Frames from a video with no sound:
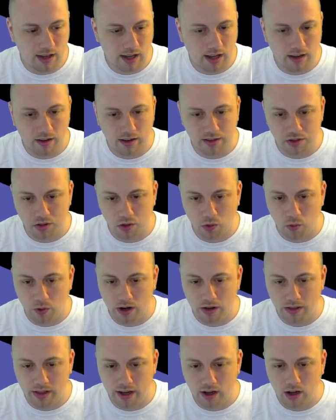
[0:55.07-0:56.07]
as to
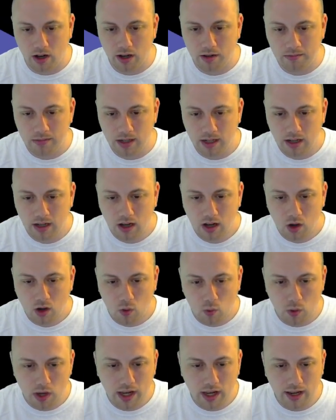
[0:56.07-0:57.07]
where they are.
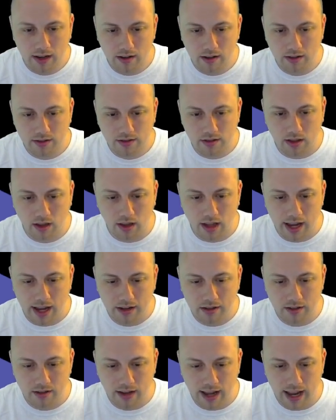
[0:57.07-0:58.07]
We can
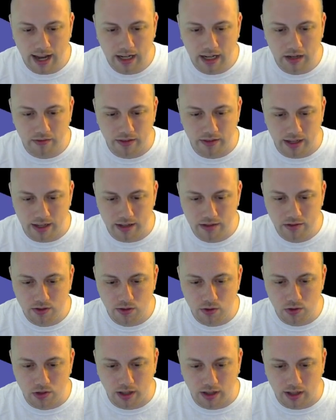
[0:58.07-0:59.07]
select any of these
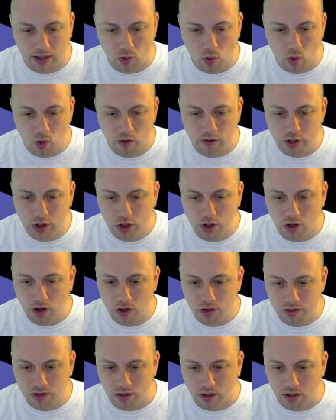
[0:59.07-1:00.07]
using the orange
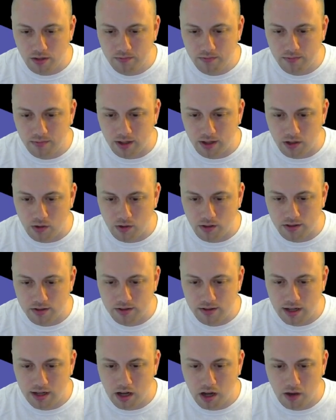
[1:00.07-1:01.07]
cursor that you could
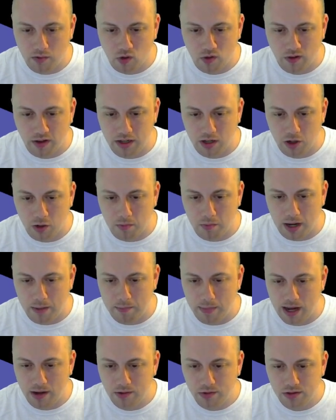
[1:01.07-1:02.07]
see hovering near my
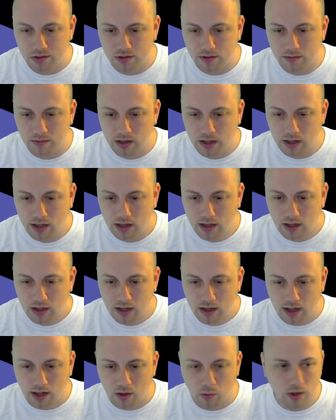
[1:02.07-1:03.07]
mouse.
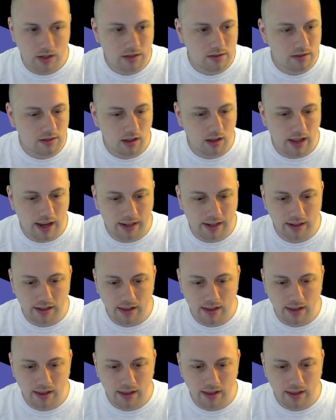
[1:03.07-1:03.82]
When selecting